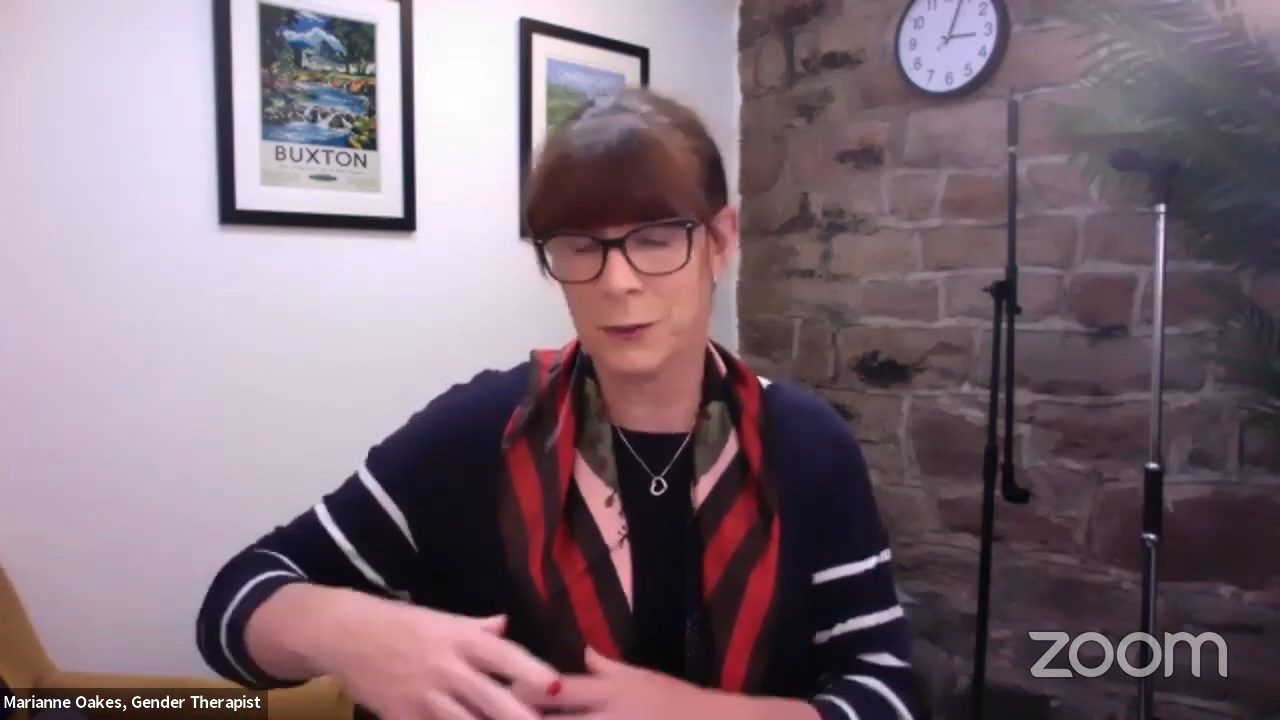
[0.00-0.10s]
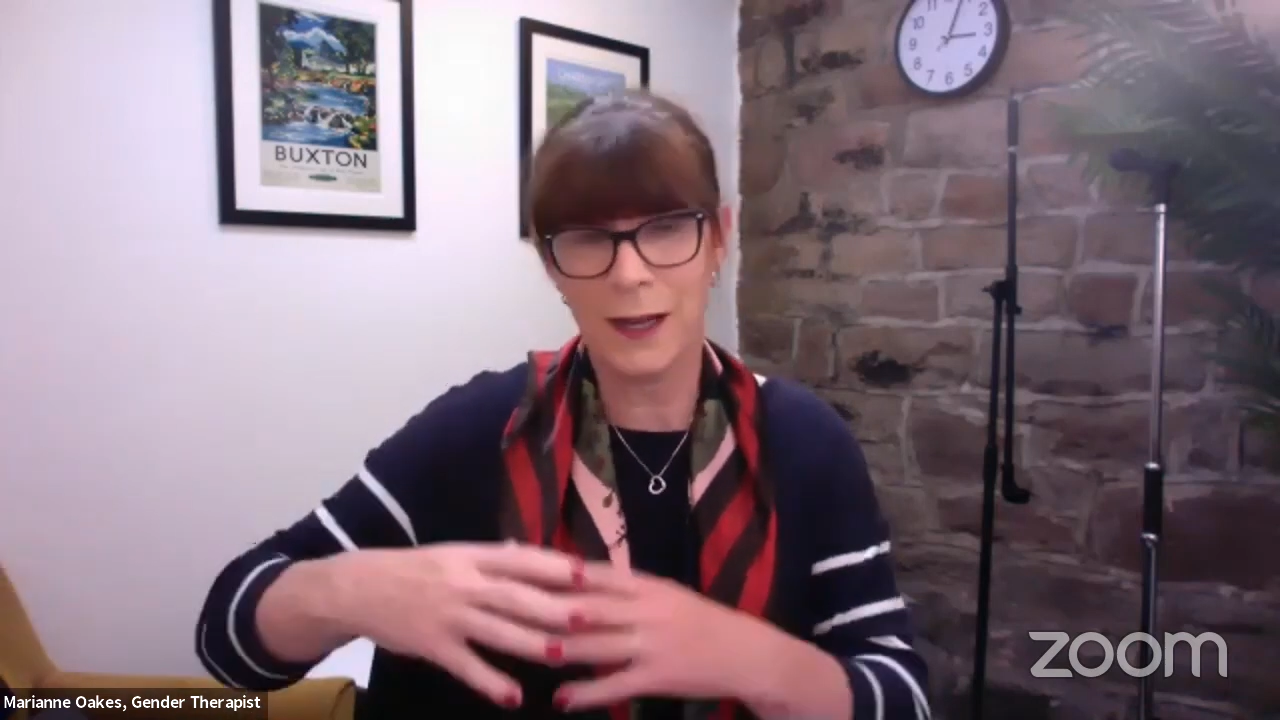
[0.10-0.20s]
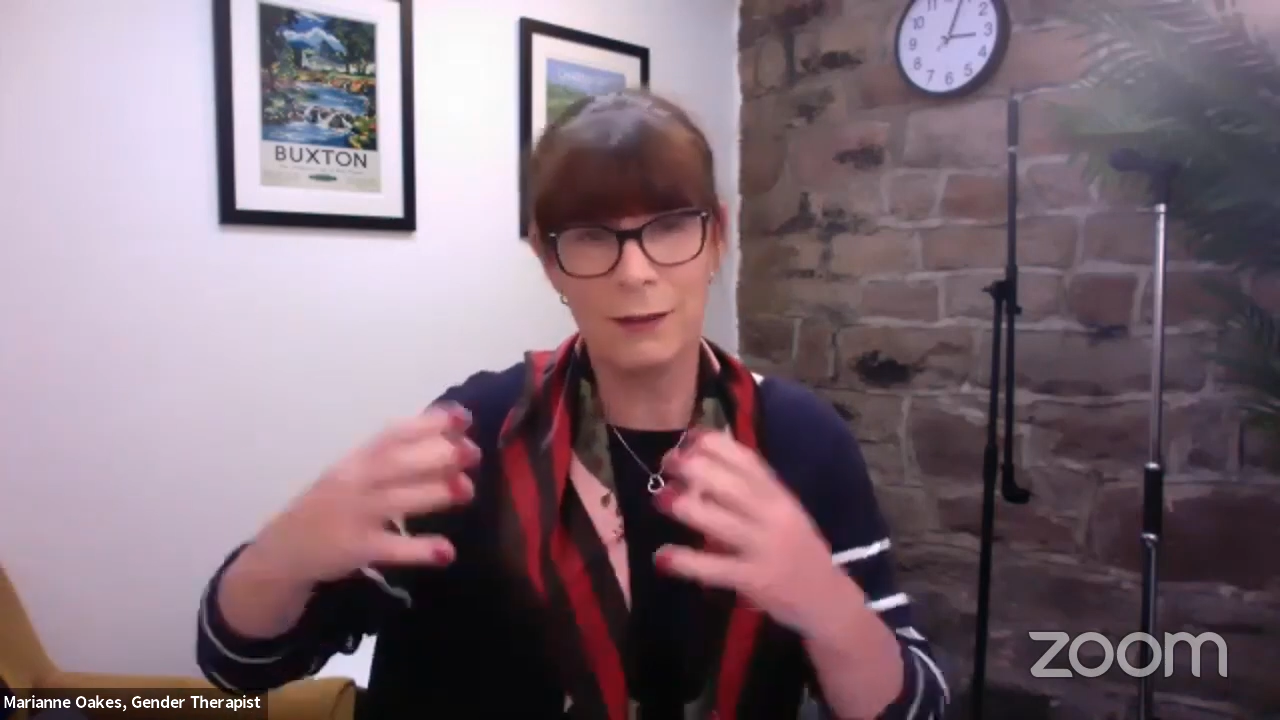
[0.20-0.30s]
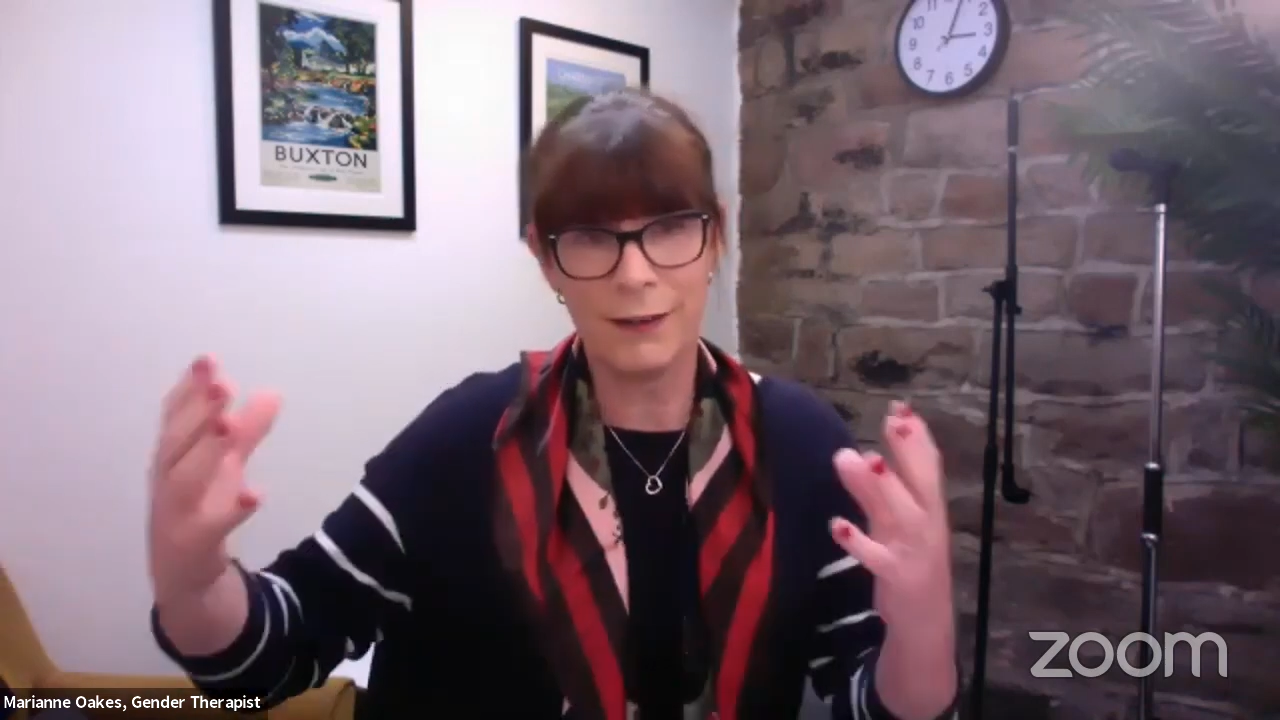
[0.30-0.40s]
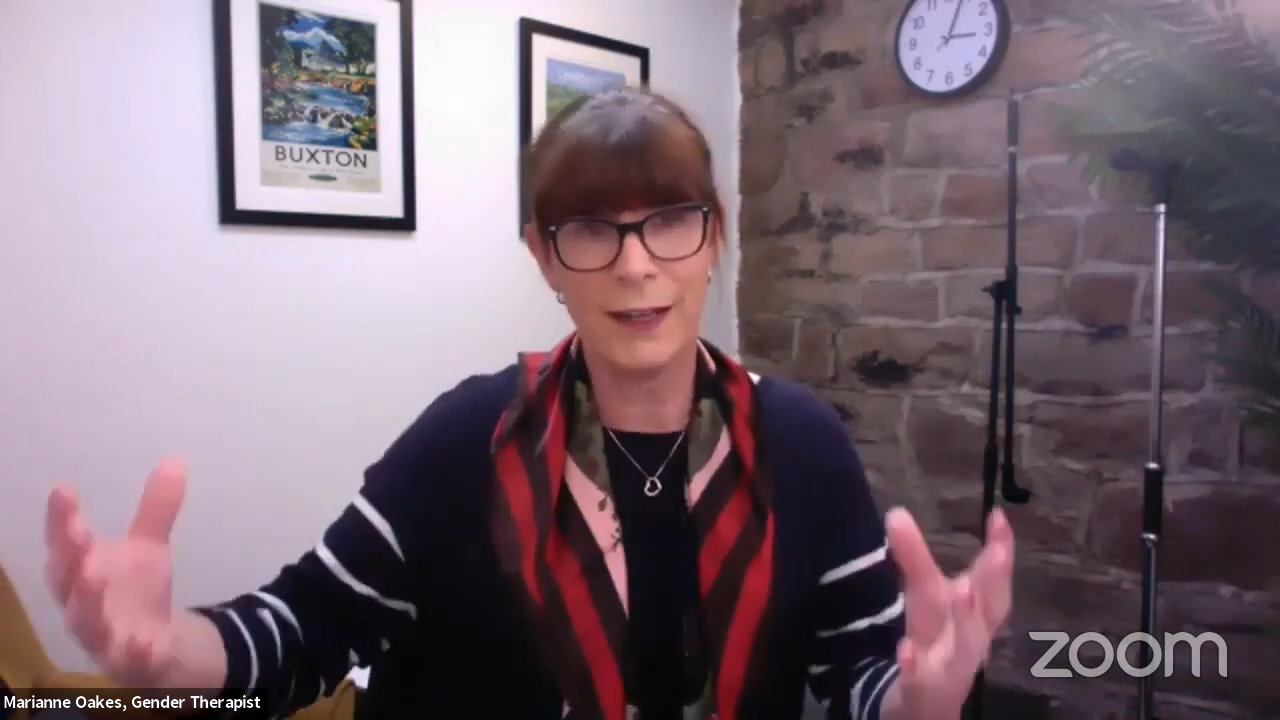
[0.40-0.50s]

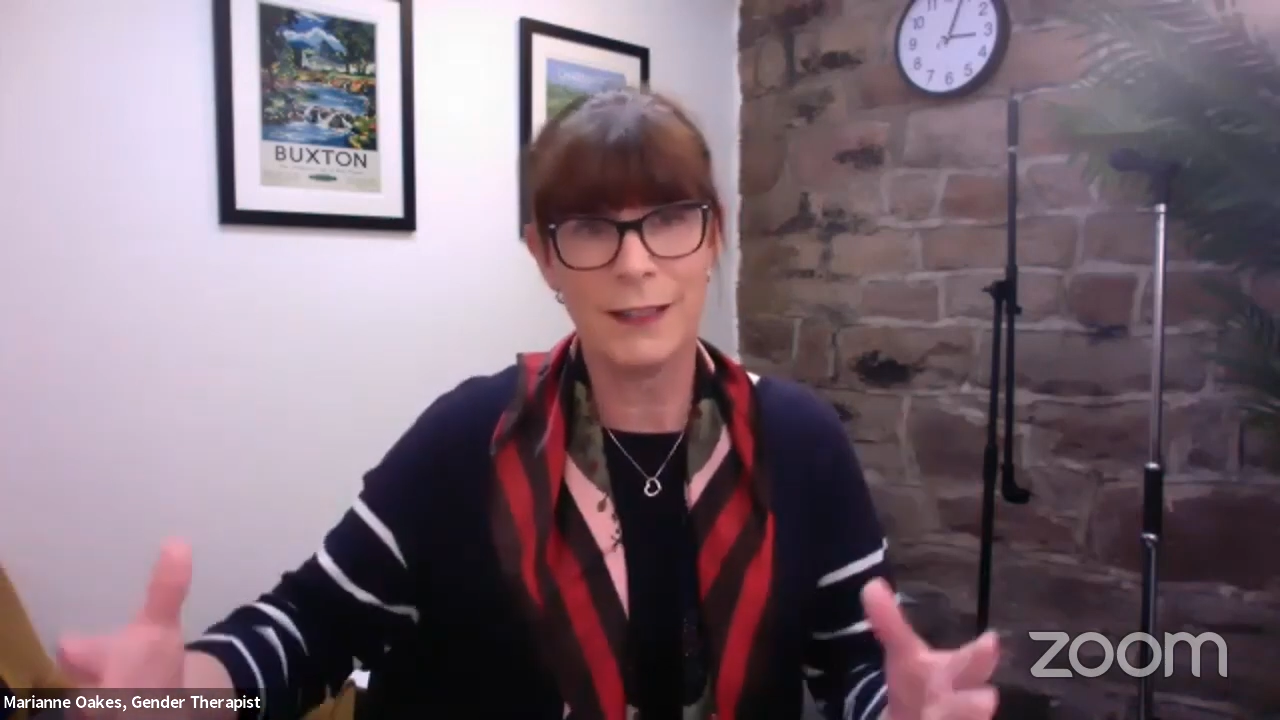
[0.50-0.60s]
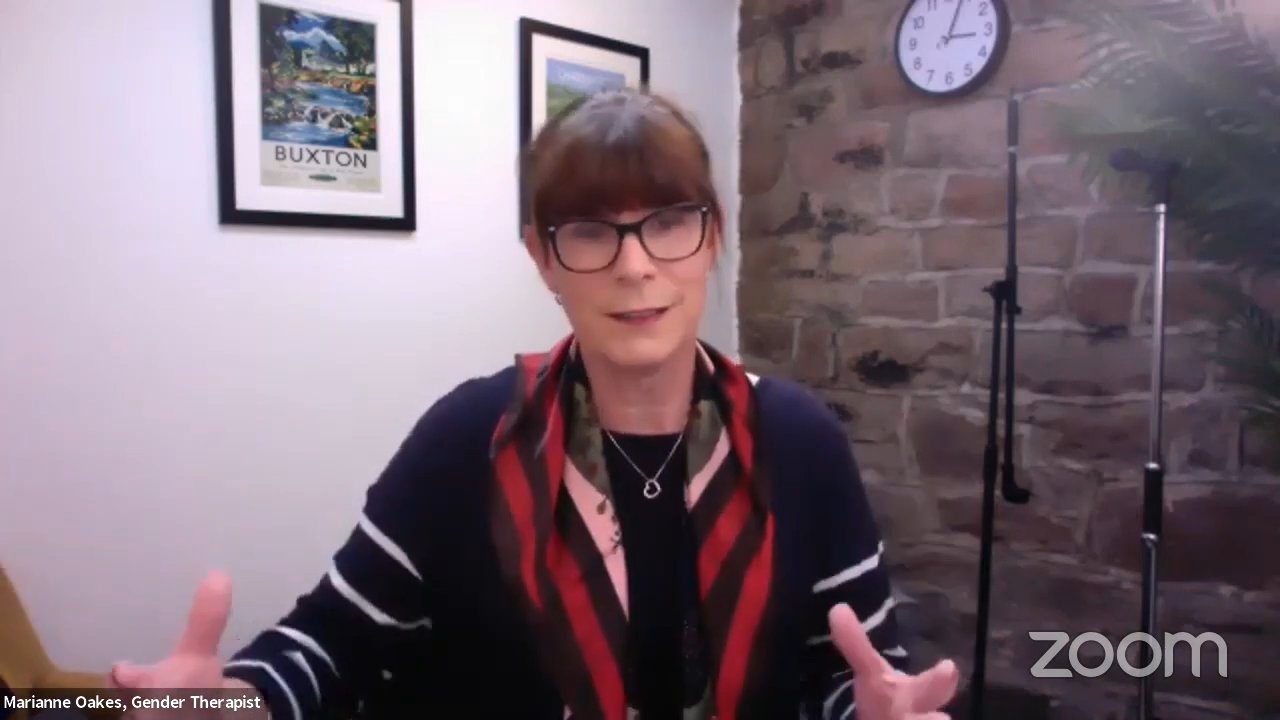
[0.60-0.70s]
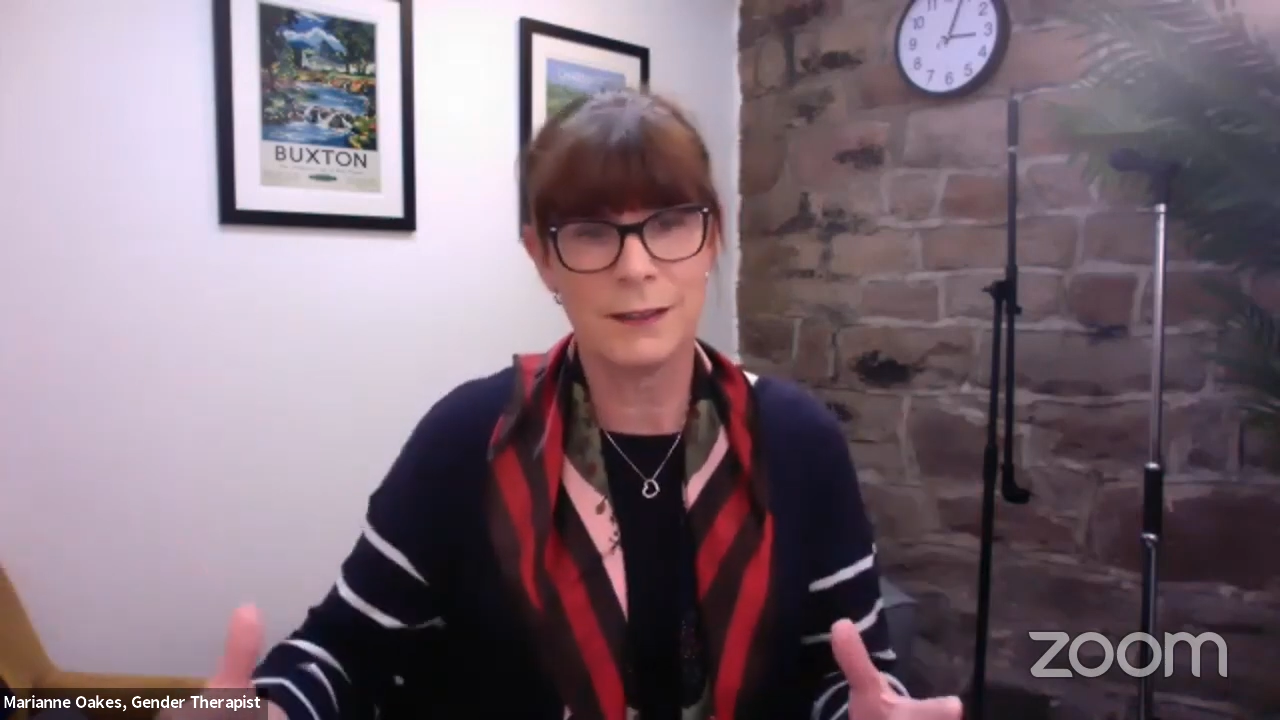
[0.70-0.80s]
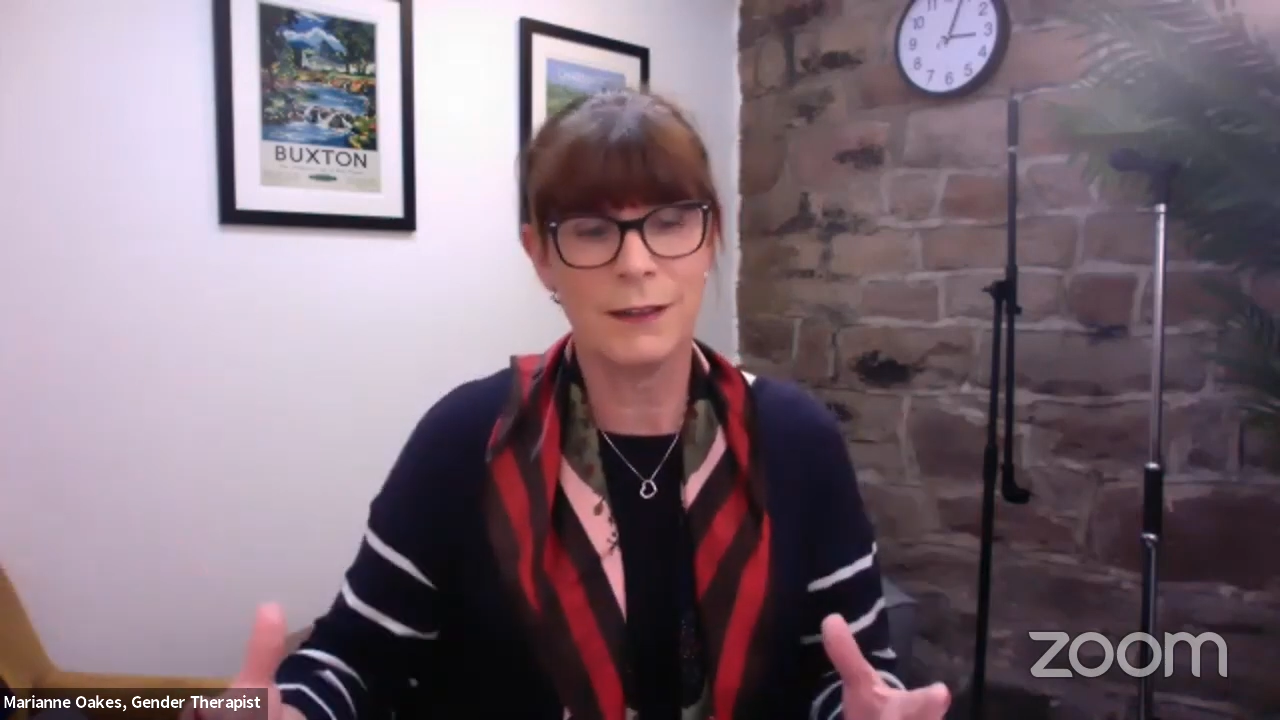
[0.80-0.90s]
whatever age